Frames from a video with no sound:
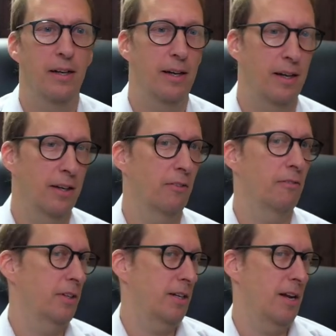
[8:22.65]
And
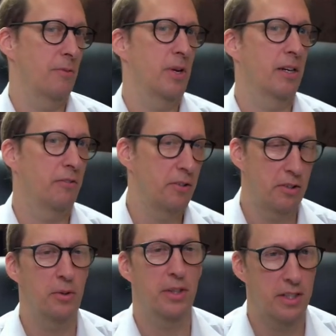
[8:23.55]
I mean, if you
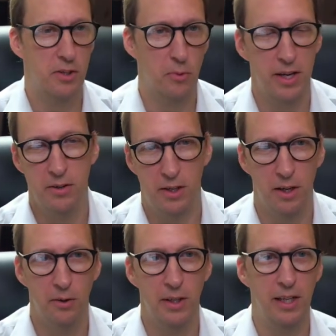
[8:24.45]
do it this way, you can
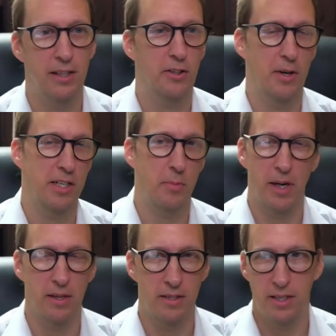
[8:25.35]
only get
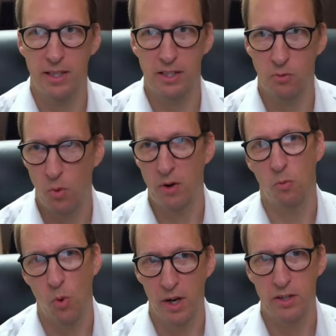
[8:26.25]
transparencies 1,
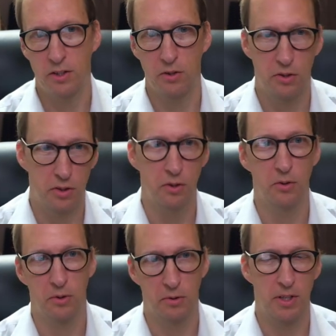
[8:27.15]
1, 2, 2,
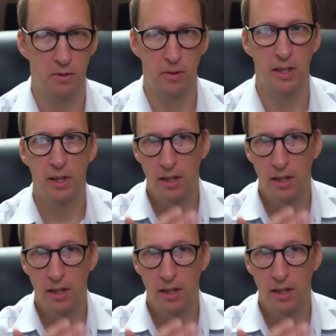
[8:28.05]
3, 3.